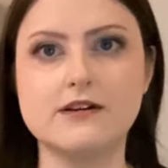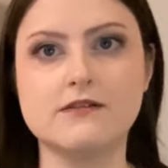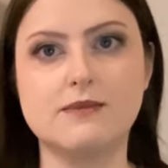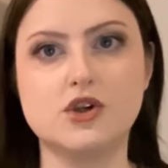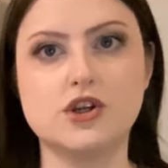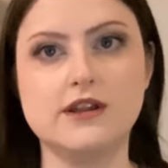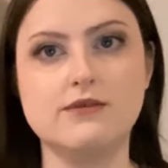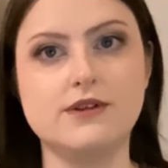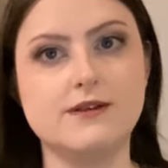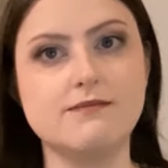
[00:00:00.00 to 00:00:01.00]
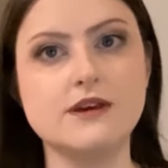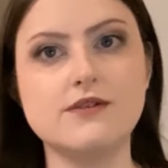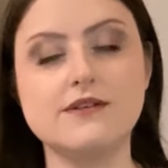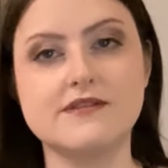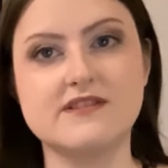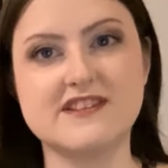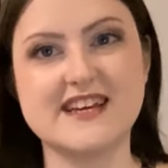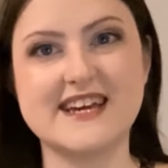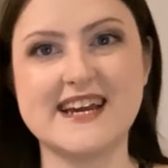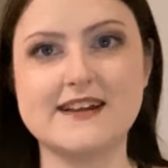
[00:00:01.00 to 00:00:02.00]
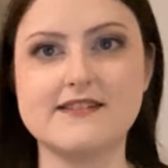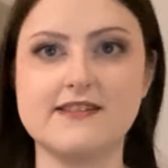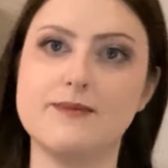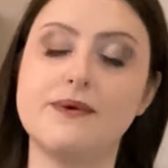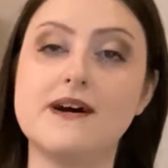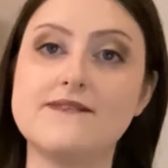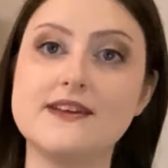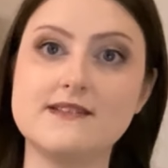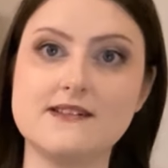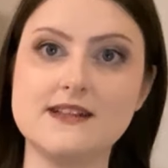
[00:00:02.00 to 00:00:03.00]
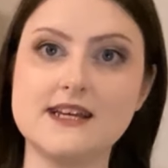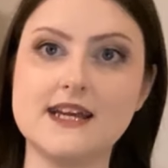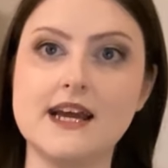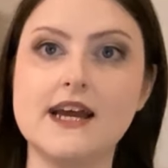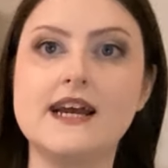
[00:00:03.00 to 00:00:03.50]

especially with the Mules, since they can slip off easily.